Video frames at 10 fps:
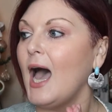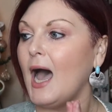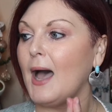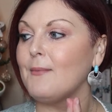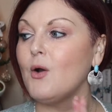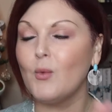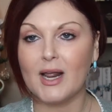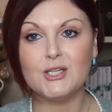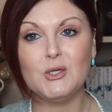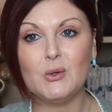When
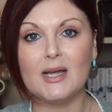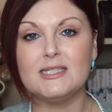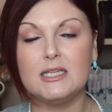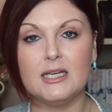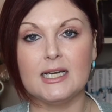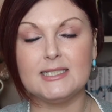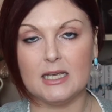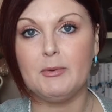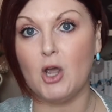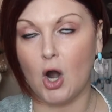I do a
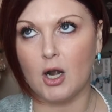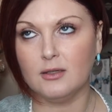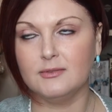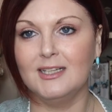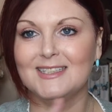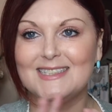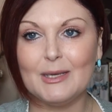TBR,